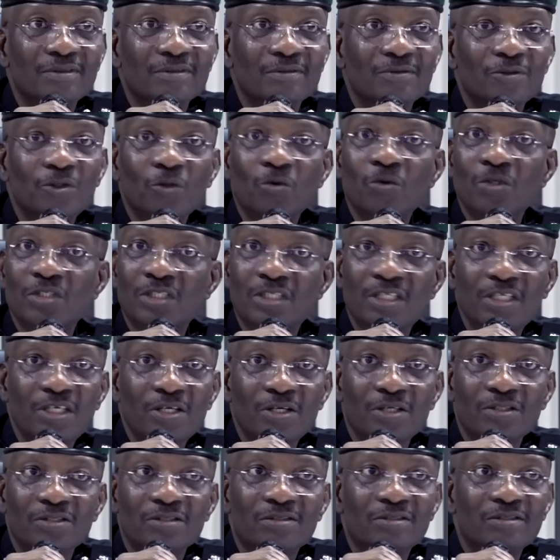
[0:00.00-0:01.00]
you will see
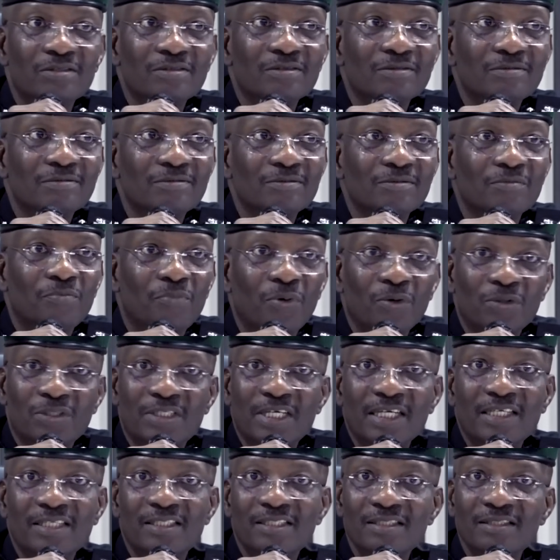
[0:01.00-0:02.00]
us
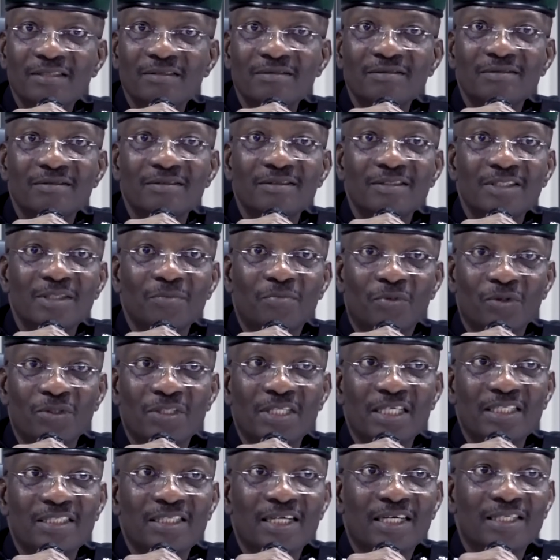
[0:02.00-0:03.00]
protecting the
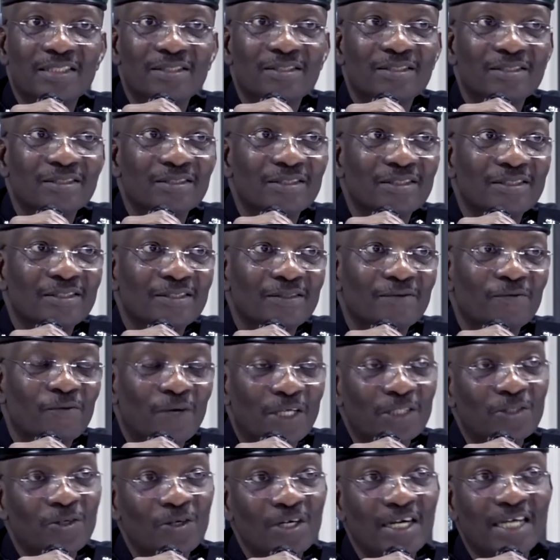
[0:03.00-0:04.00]
protesters for
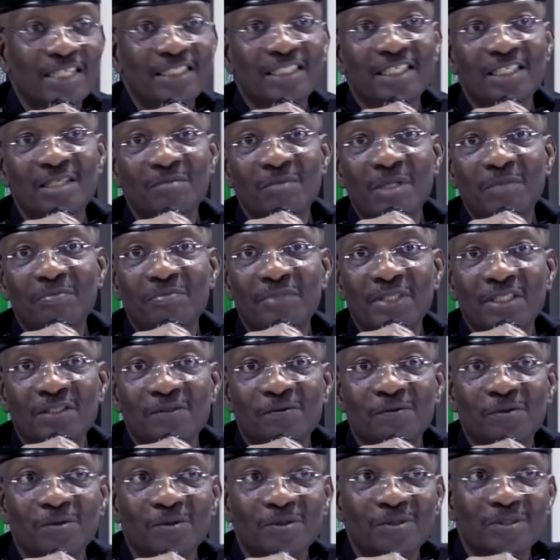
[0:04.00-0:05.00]
as long as they remain
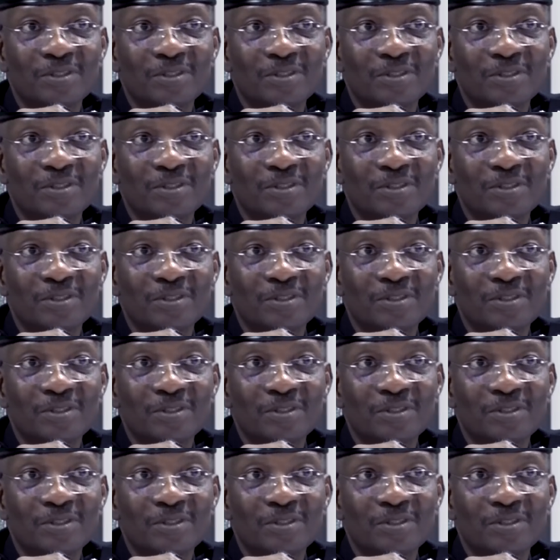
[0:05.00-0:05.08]
peaceful.